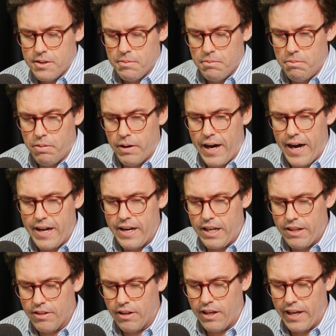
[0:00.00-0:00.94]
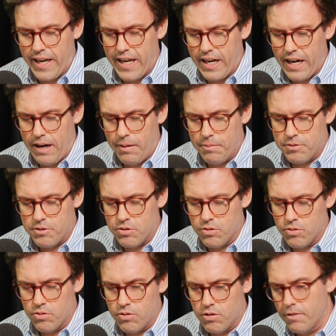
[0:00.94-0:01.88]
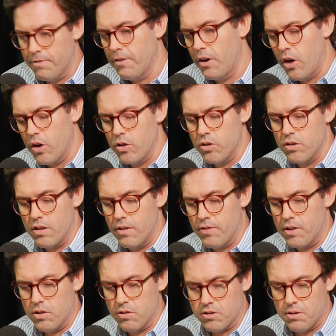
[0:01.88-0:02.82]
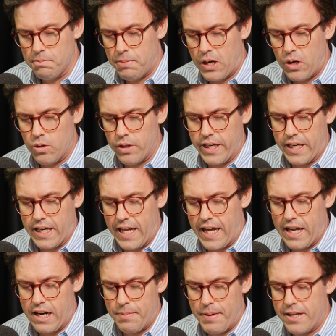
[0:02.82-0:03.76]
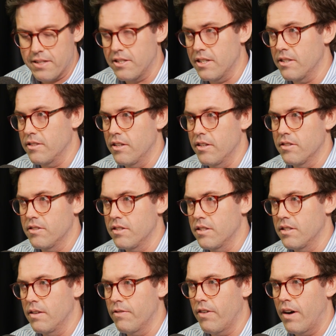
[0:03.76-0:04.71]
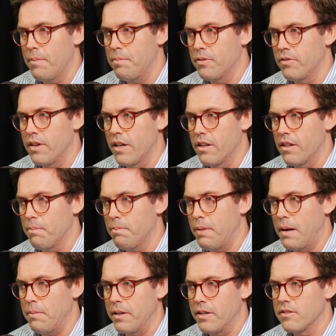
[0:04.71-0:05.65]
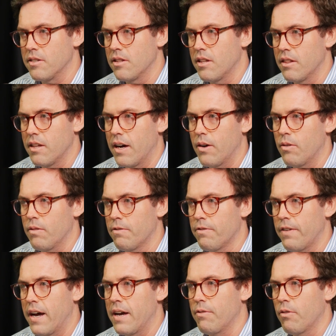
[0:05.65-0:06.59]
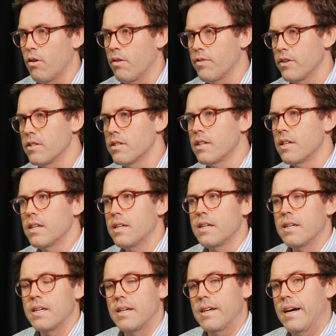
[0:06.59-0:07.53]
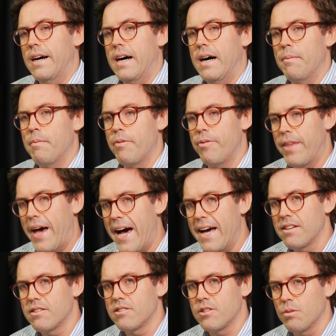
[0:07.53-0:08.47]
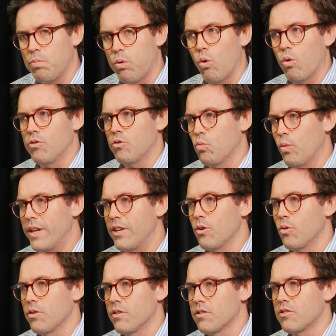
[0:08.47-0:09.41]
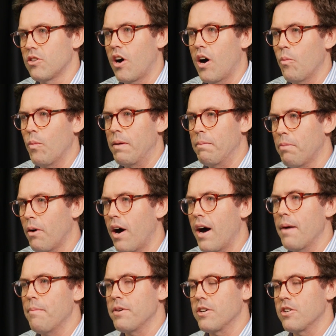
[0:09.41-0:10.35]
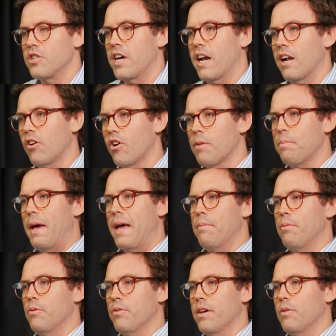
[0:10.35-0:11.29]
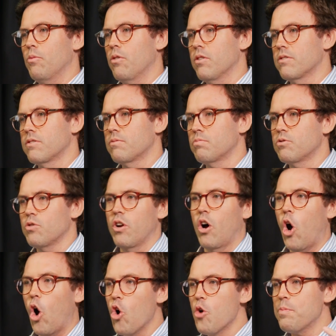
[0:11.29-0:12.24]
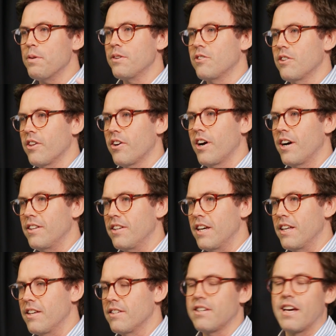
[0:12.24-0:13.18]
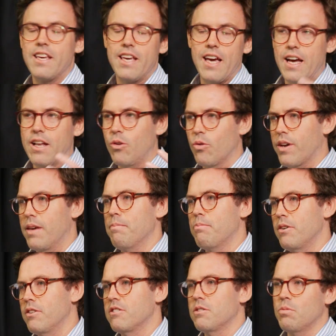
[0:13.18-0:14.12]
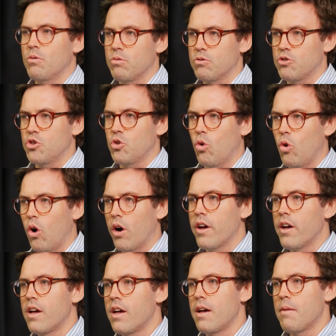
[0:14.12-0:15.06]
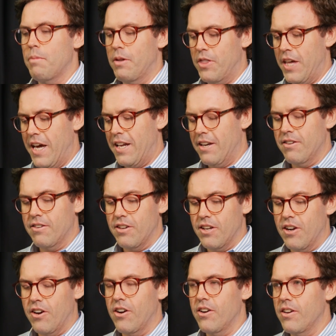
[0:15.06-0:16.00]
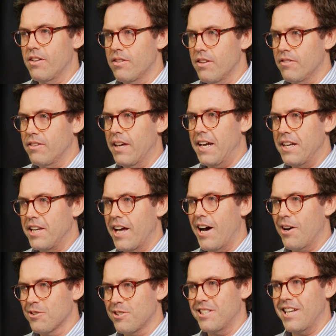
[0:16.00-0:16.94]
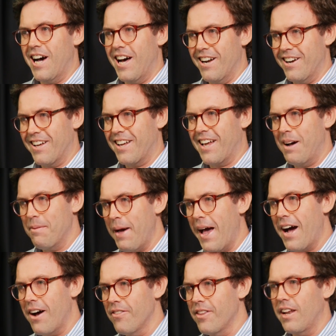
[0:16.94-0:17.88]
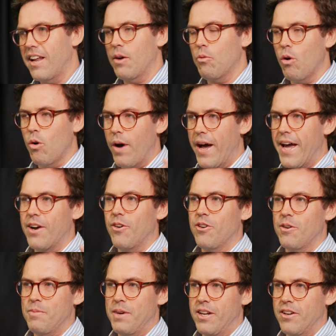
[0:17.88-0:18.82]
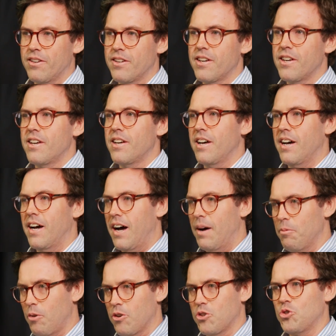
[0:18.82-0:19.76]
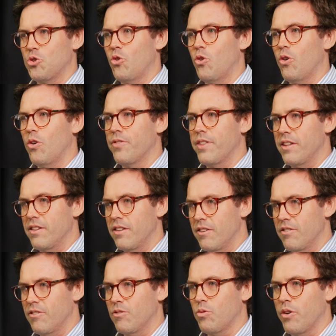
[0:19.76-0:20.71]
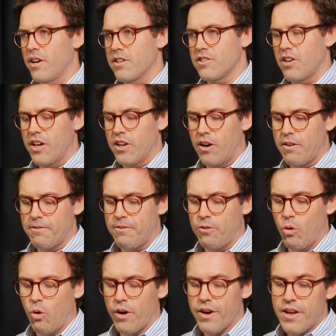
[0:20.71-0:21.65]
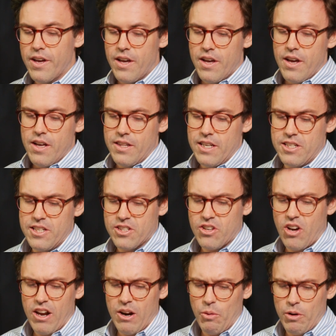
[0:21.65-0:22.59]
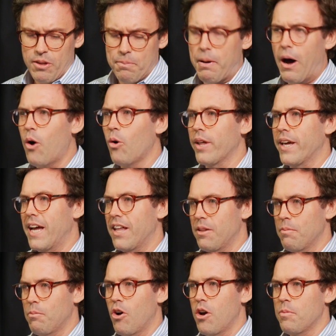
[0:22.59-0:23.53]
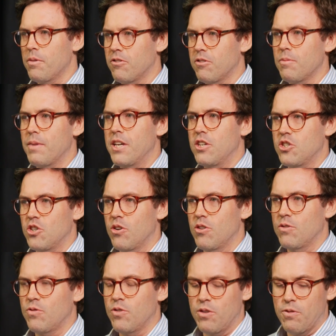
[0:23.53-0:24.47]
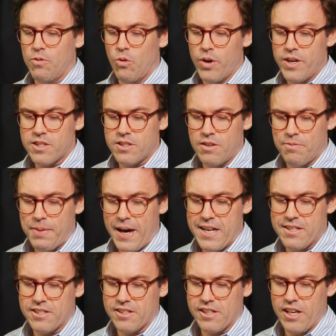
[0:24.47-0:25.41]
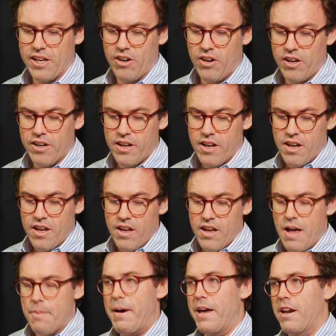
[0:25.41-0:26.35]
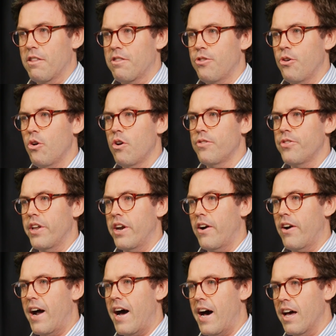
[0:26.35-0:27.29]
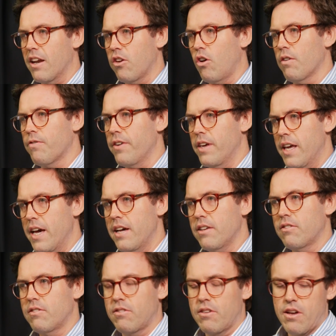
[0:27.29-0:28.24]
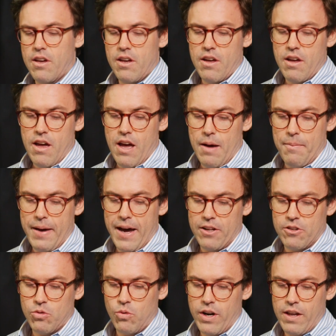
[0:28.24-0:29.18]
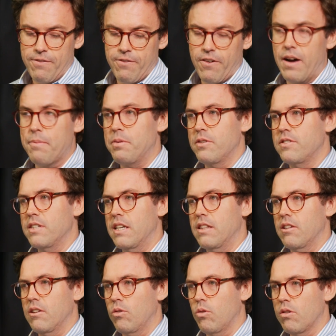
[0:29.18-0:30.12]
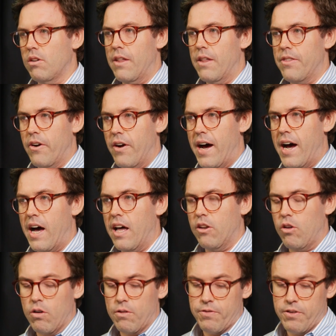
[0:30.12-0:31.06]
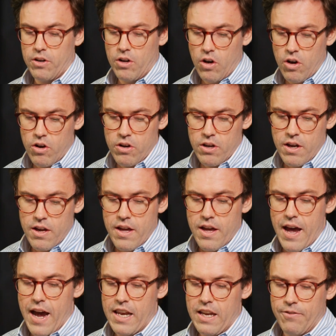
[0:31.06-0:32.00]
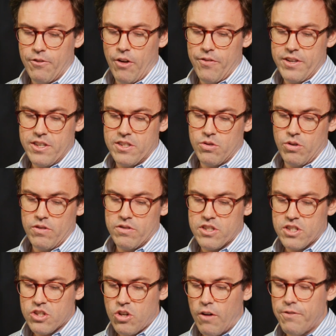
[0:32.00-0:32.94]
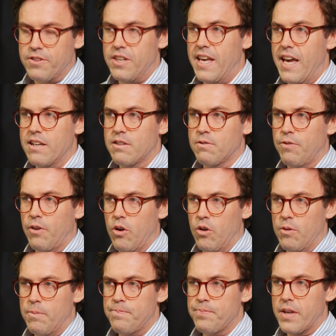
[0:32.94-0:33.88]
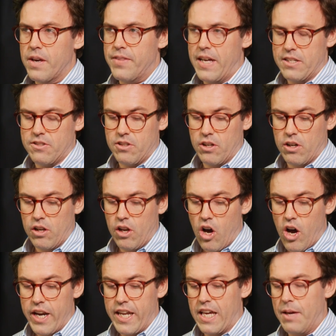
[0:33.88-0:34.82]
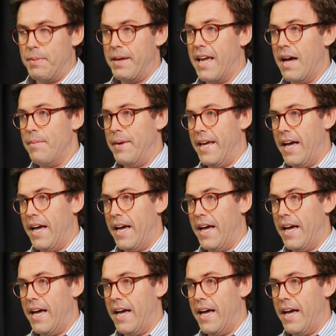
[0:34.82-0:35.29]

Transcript: but in the lead up to the vote, if you looked at polling, it had about 60 to 65% of the public said that they were in favour of it. That support dwindled as time went by because you had a lot of people that were sort of open to the idea. They say, yeah, look, in principle, sure. But then, the details started to come out and they're like, well, hang on a minute. I'm not sure that this is what I signed up for. This is kind of what the polling at the moment to me shows for The Voice. You've basically got about a third that are a hard lock for yes, about 25% that look they're a hard lock for no. And you've got this sort of soft yes vote that's declining and becoming